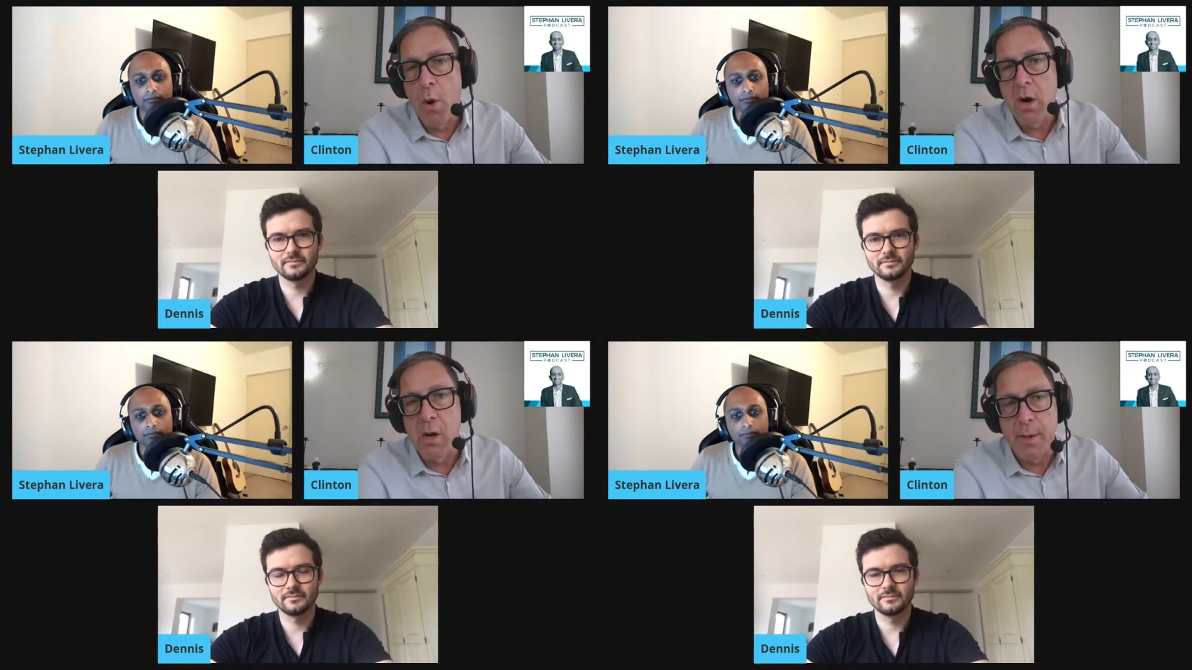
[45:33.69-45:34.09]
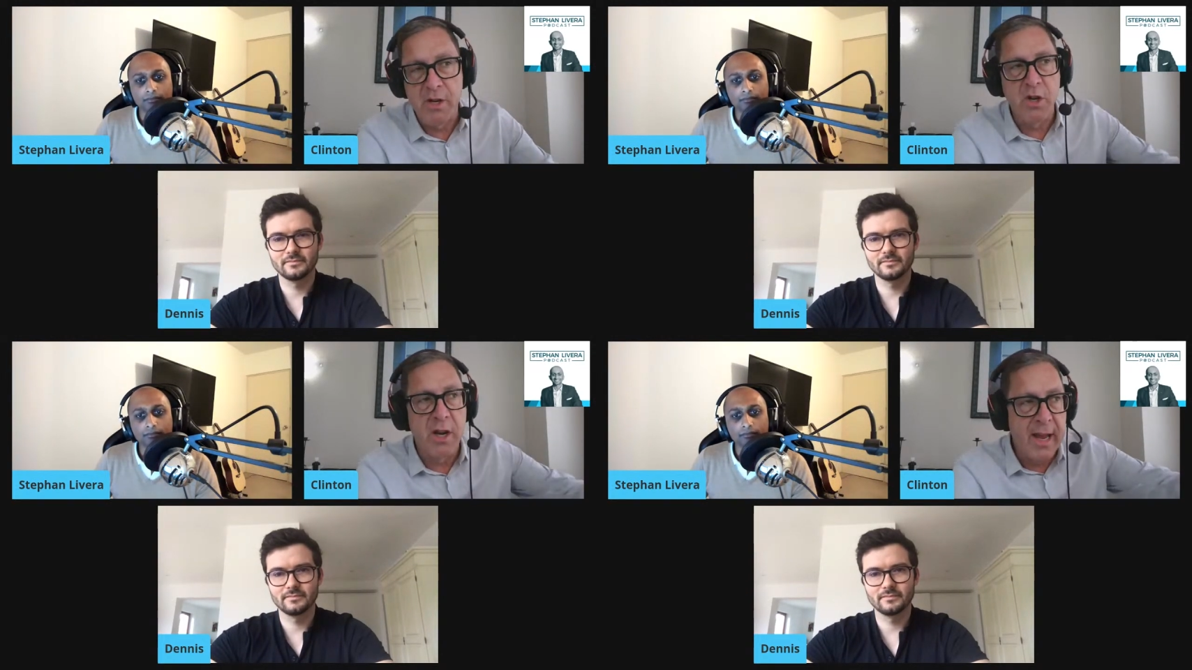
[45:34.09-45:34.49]
Speaker 1: worker
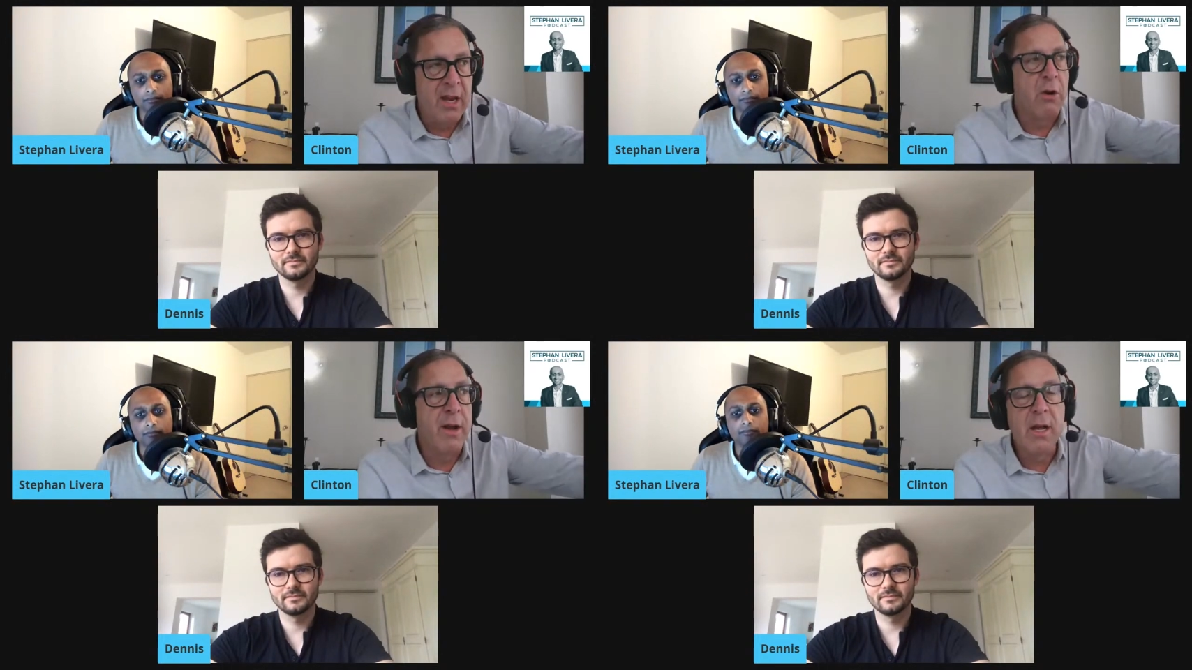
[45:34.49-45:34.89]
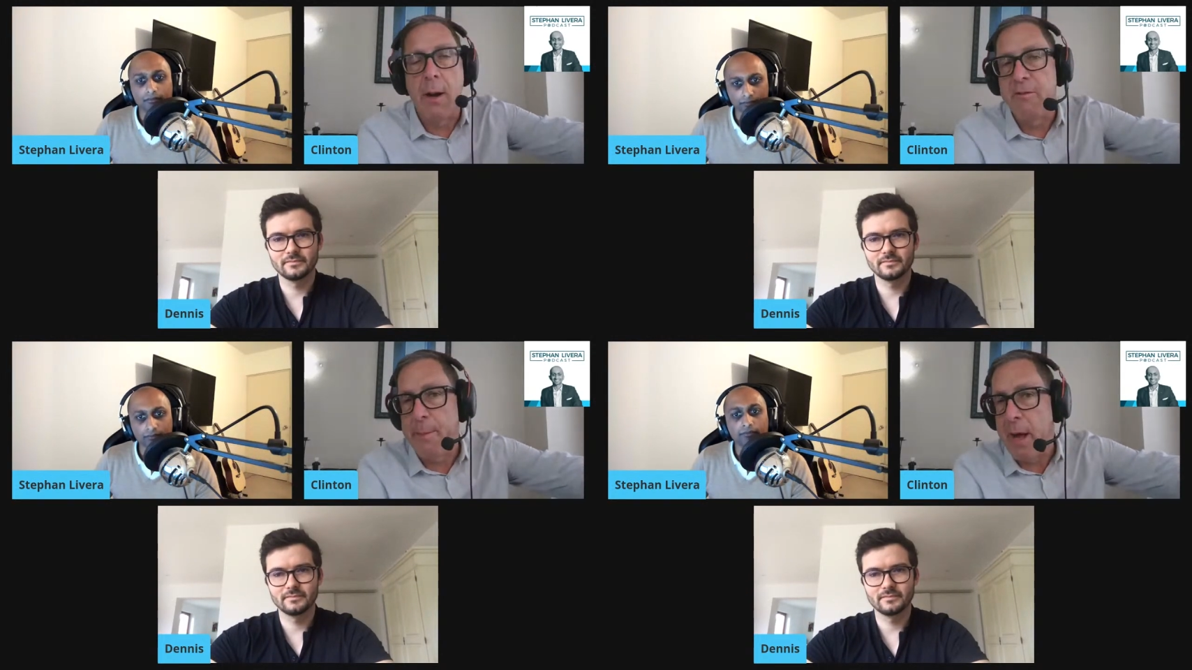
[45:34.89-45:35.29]
because you're getting your
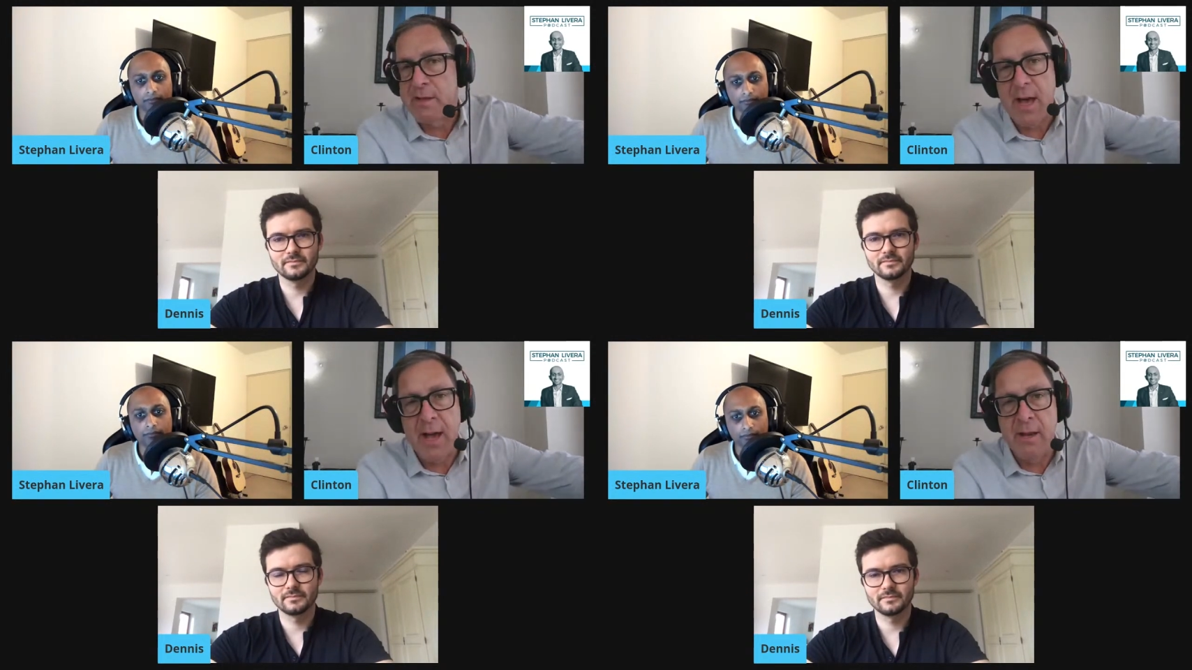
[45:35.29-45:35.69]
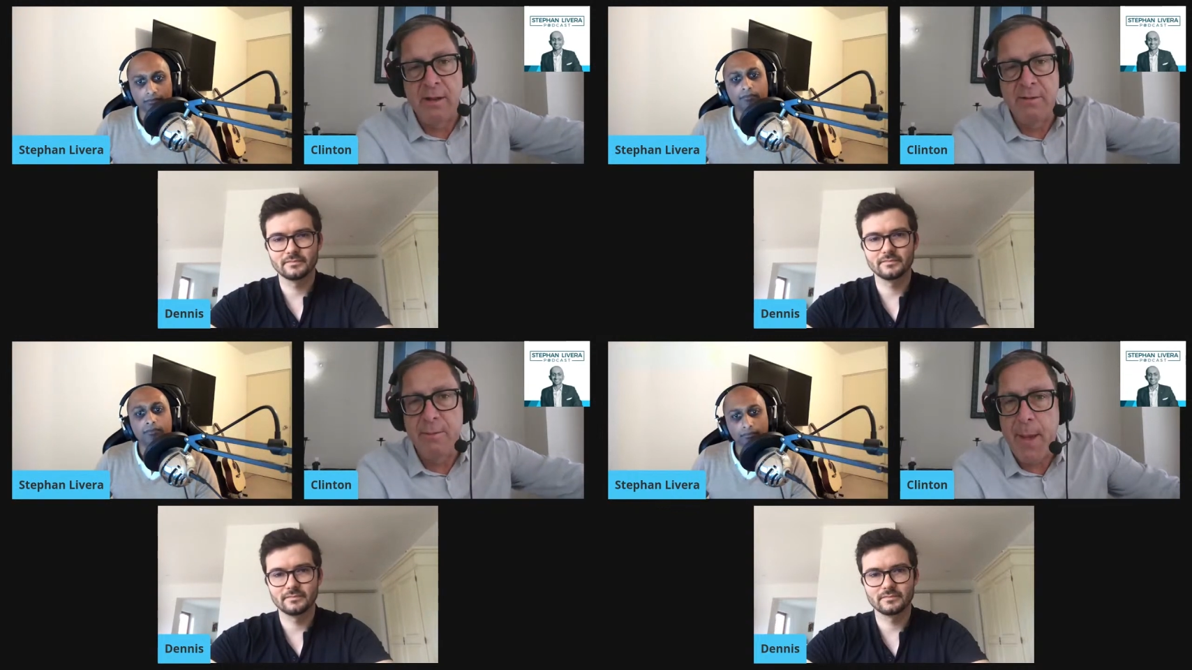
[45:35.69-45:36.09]
income from outside
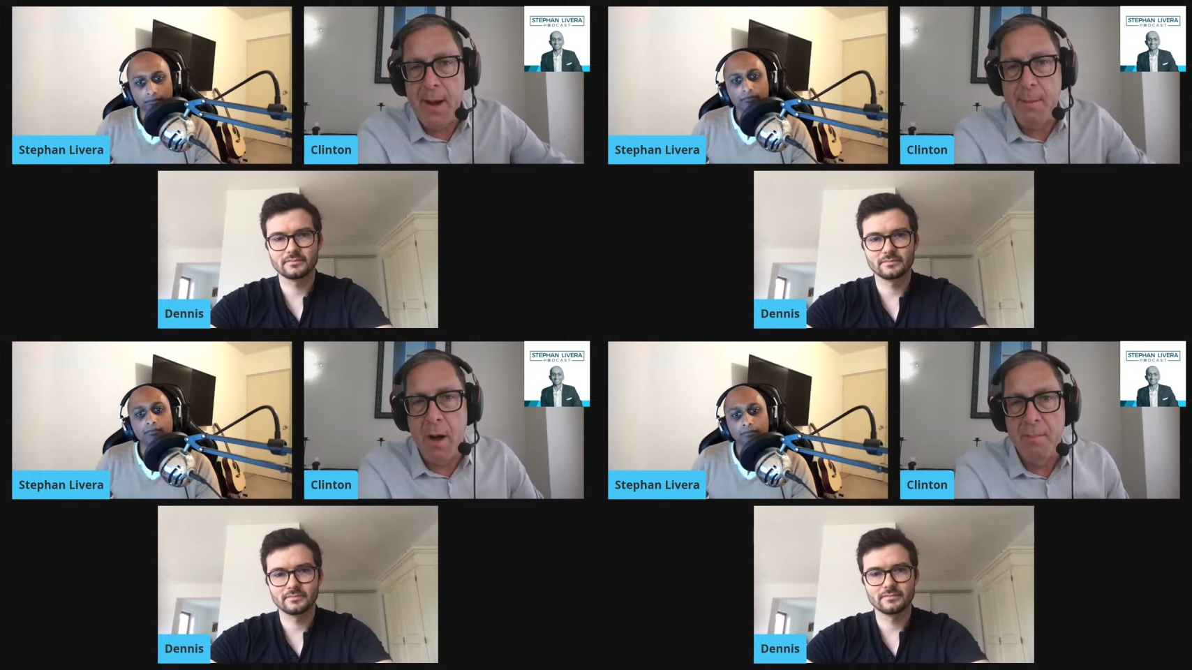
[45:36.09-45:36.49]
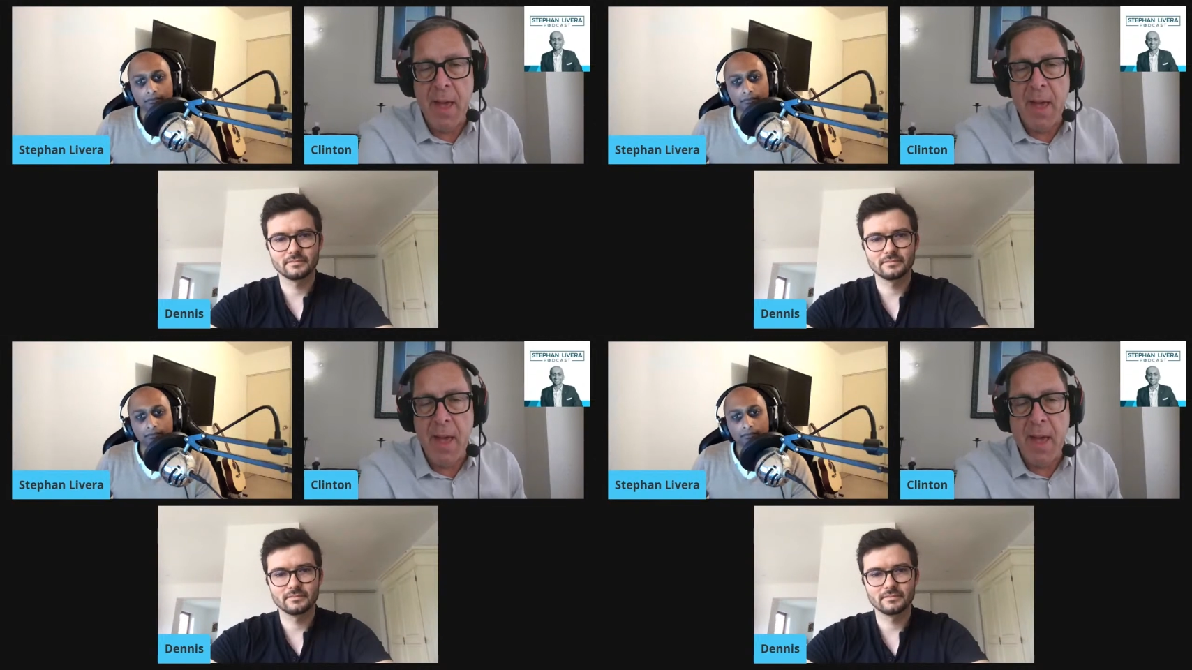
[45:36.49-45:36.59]
of Panama.